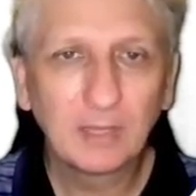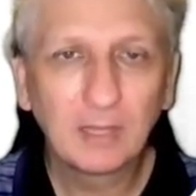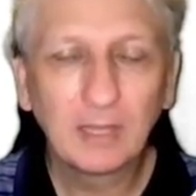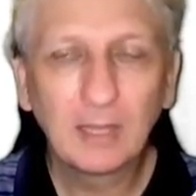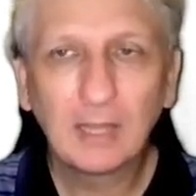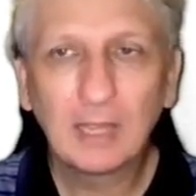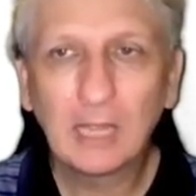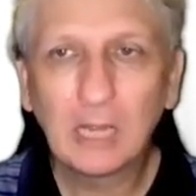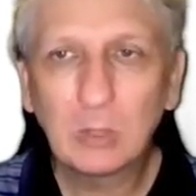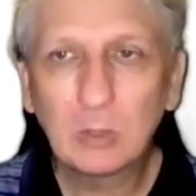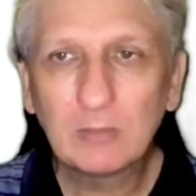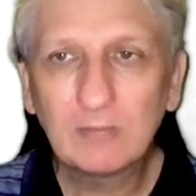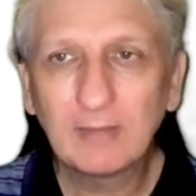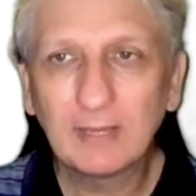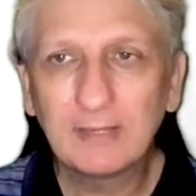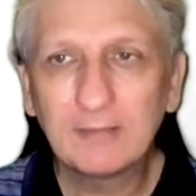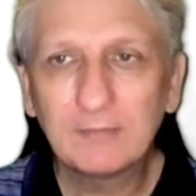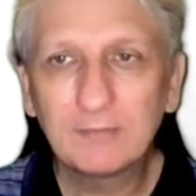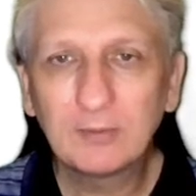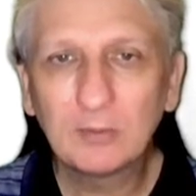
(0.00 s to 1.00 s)
However,
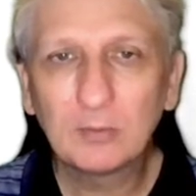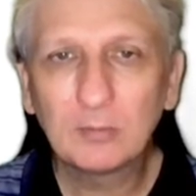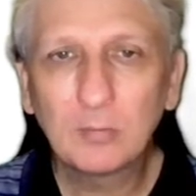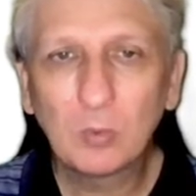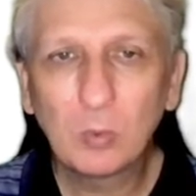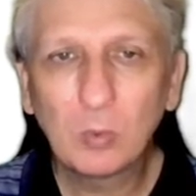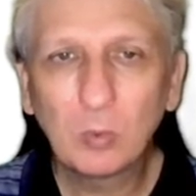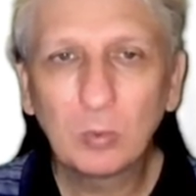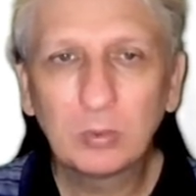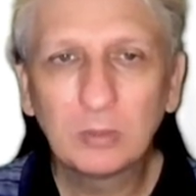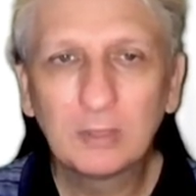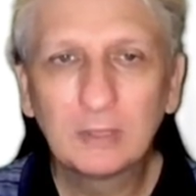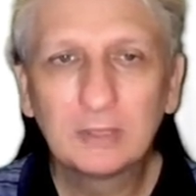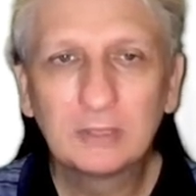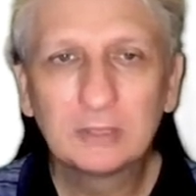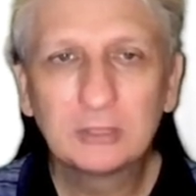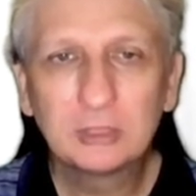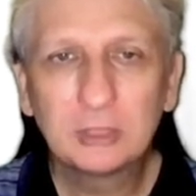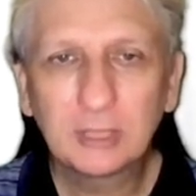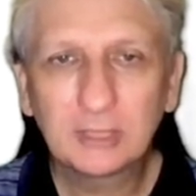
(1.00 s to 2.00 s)
if there are more
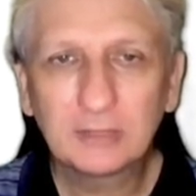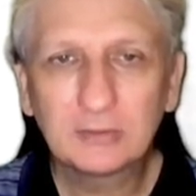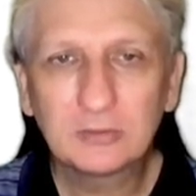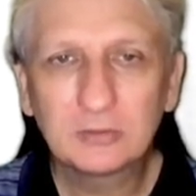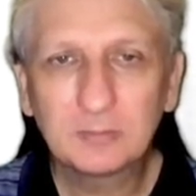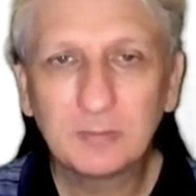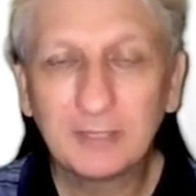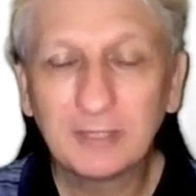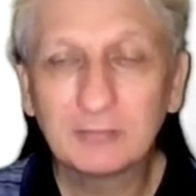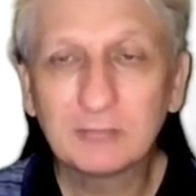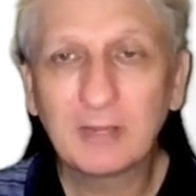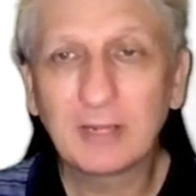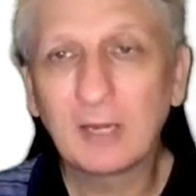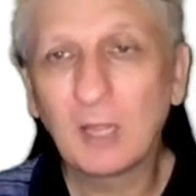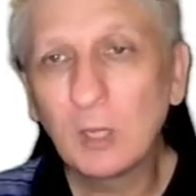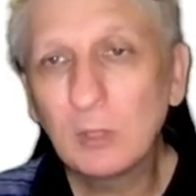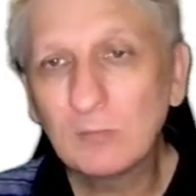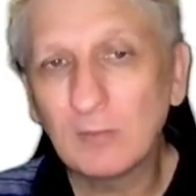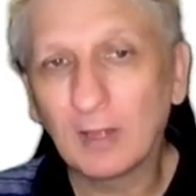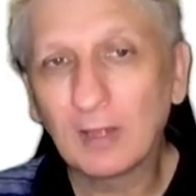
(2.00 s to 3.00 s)
chickens being run
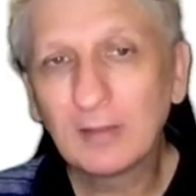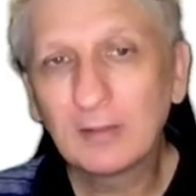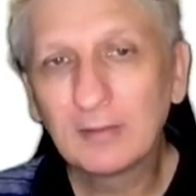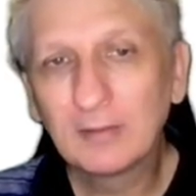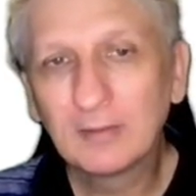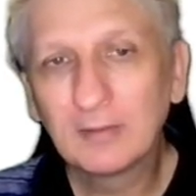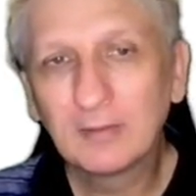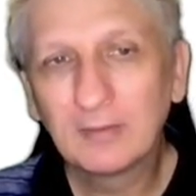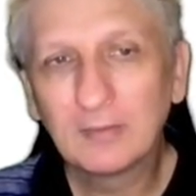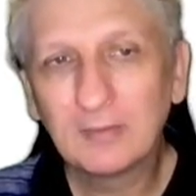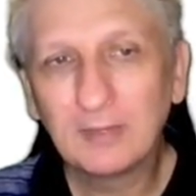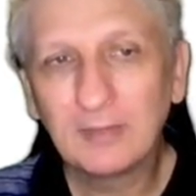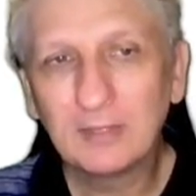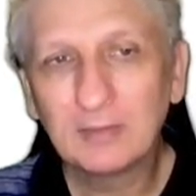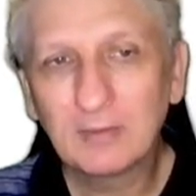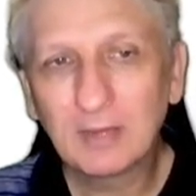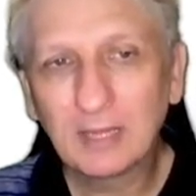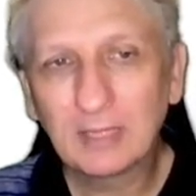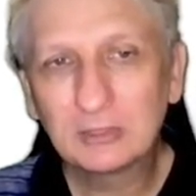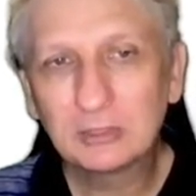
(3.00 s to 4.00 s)
over than there
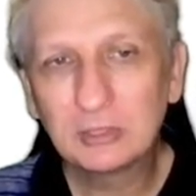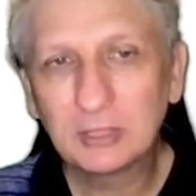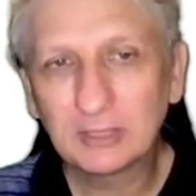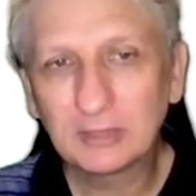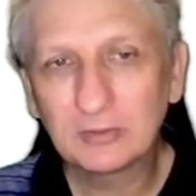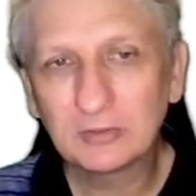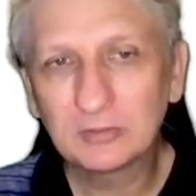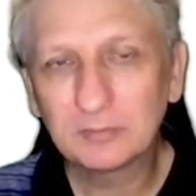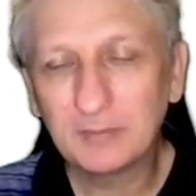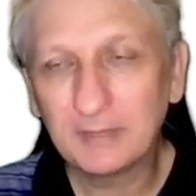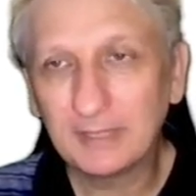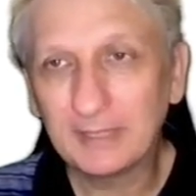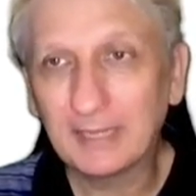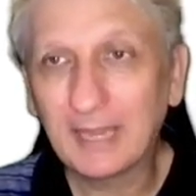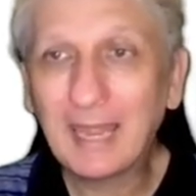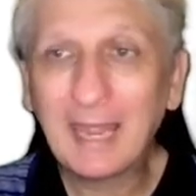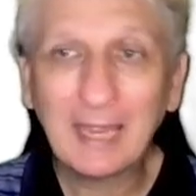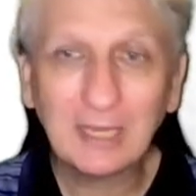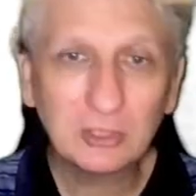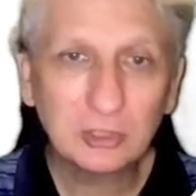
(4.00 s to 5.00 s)
are chickens being
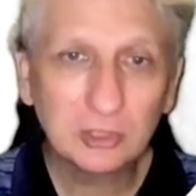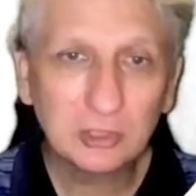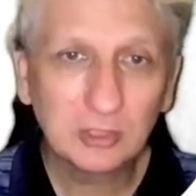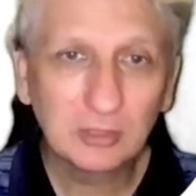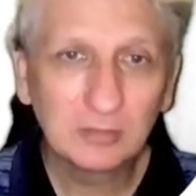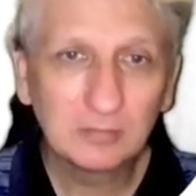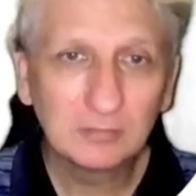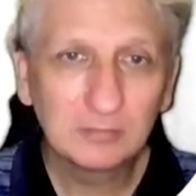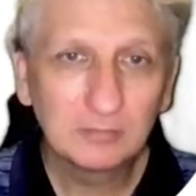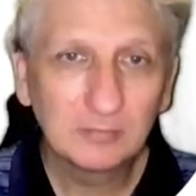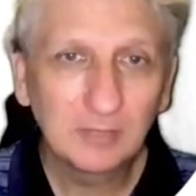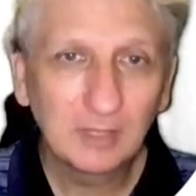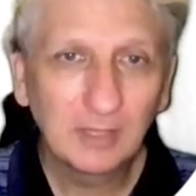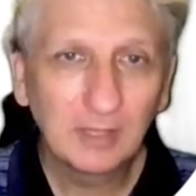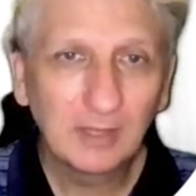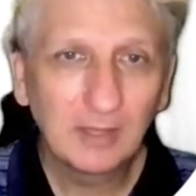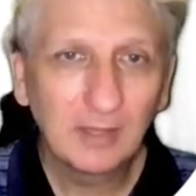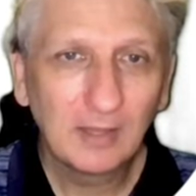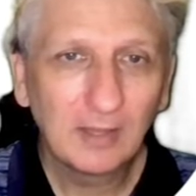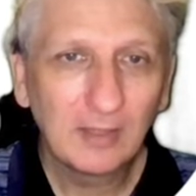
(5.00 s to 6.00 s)
hatched,
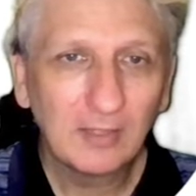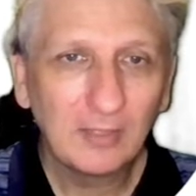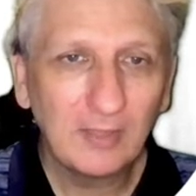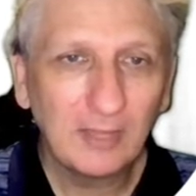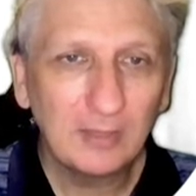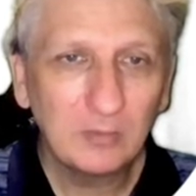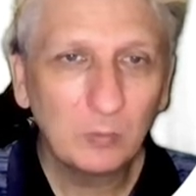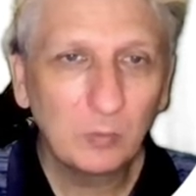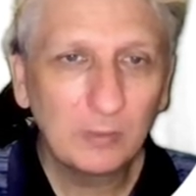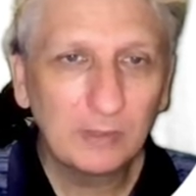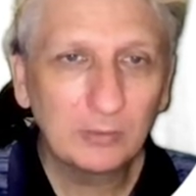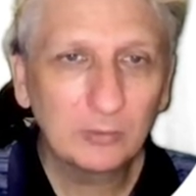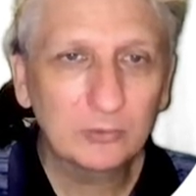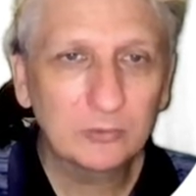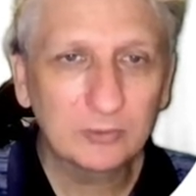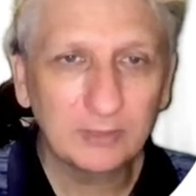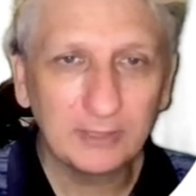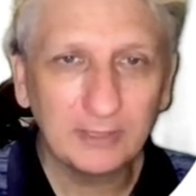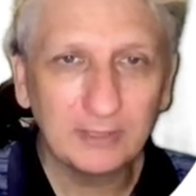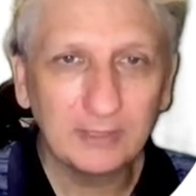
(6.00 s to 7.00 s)
then we'll
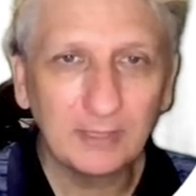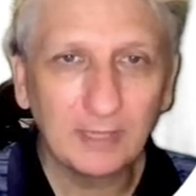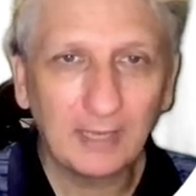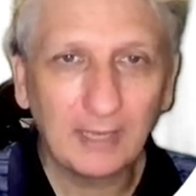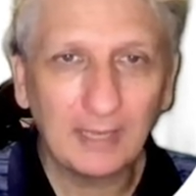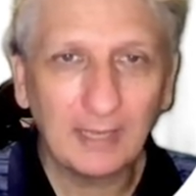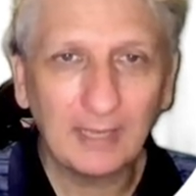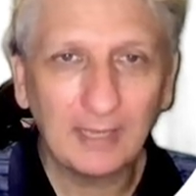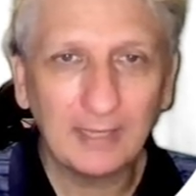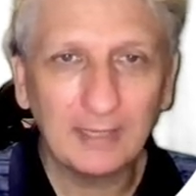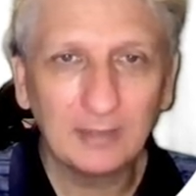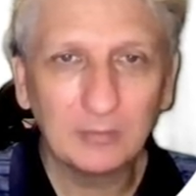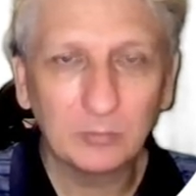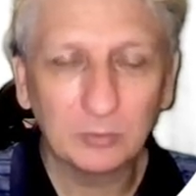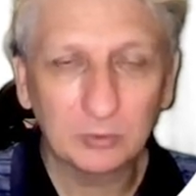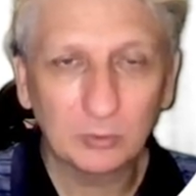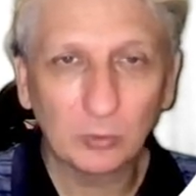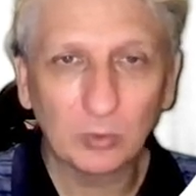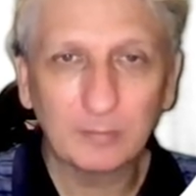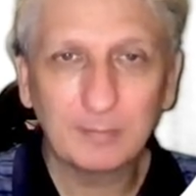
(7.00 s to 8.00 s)
see a what's
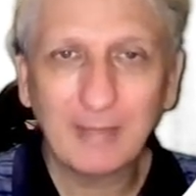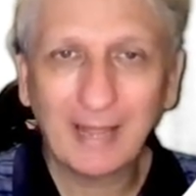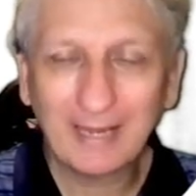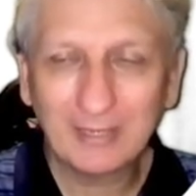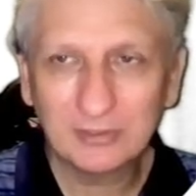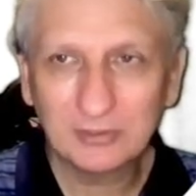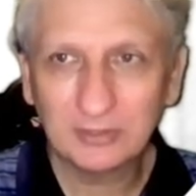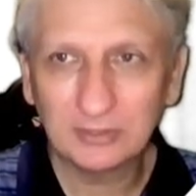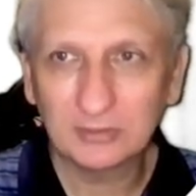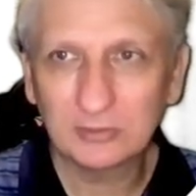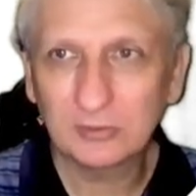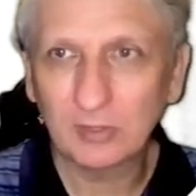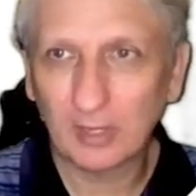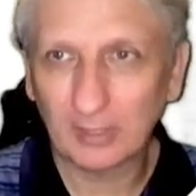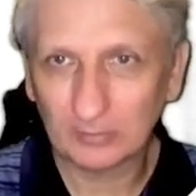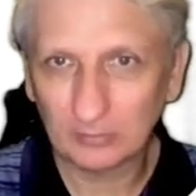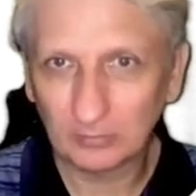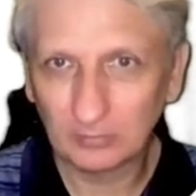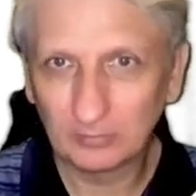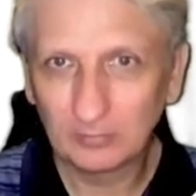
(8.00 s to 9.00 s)
called a balancing
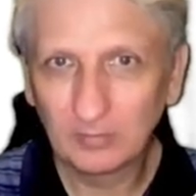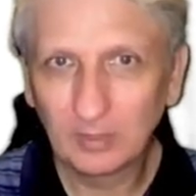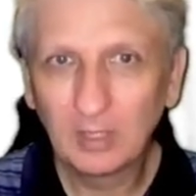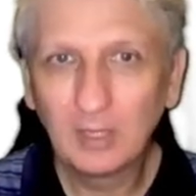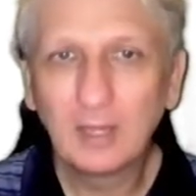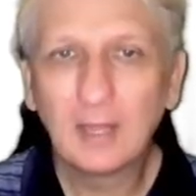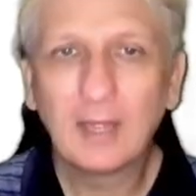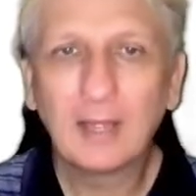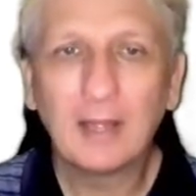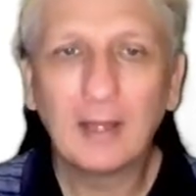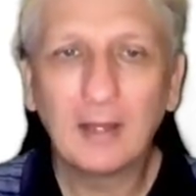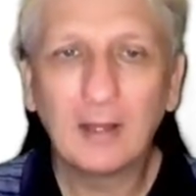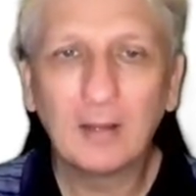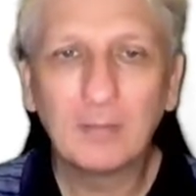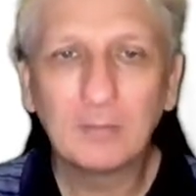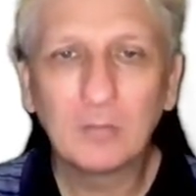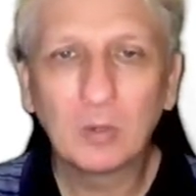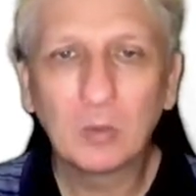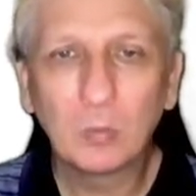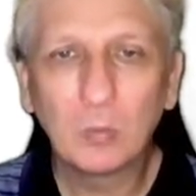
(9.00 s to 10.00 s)
cycle,
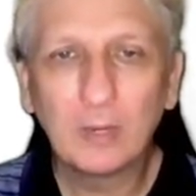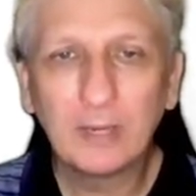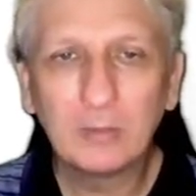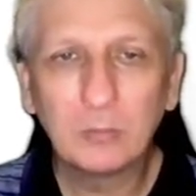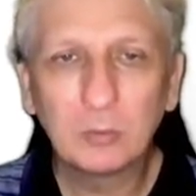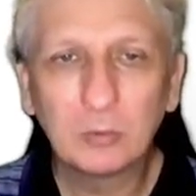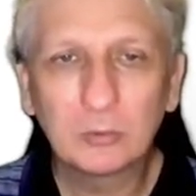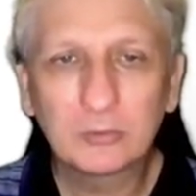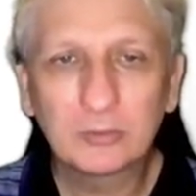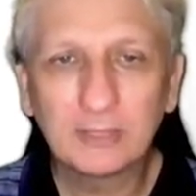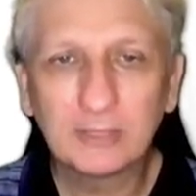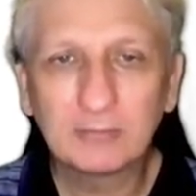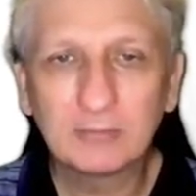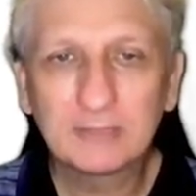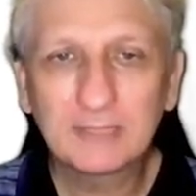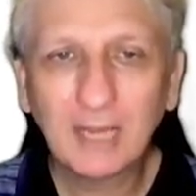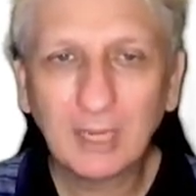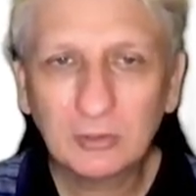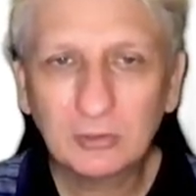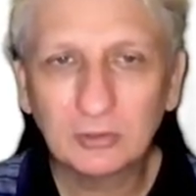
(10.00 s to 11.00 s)
um, where we'll see a
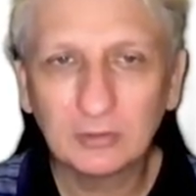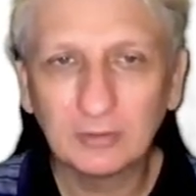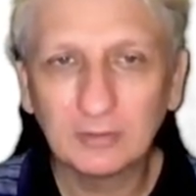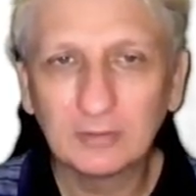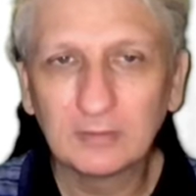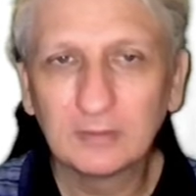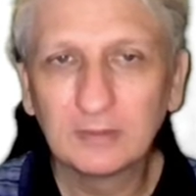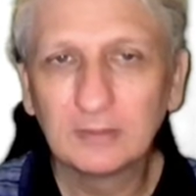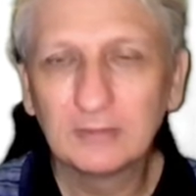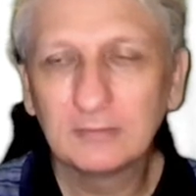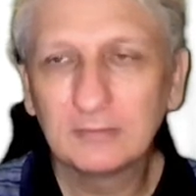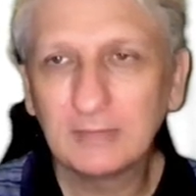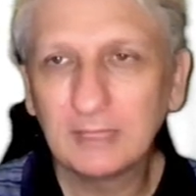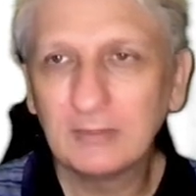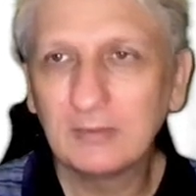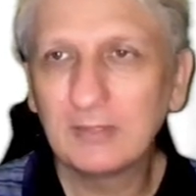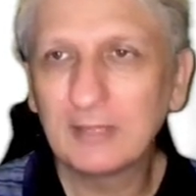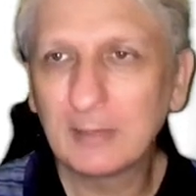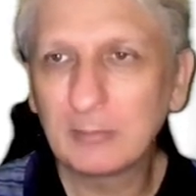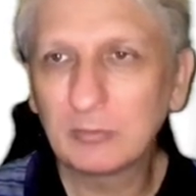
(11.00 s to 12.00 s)
reduction in
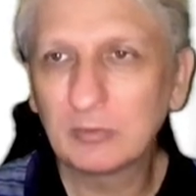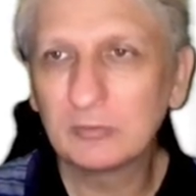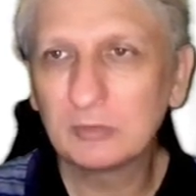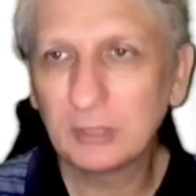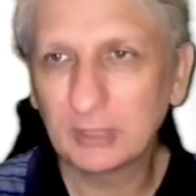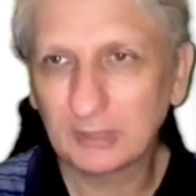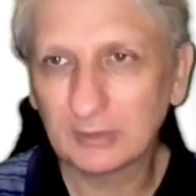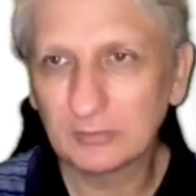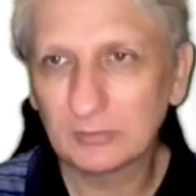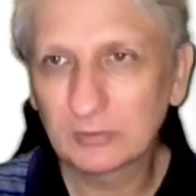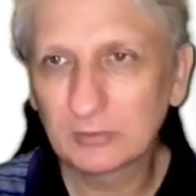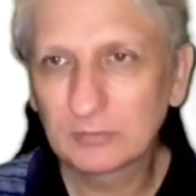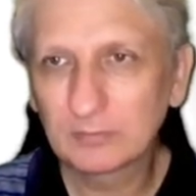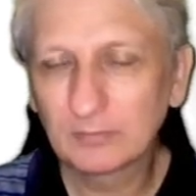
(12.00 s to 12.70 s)
the number of chickens.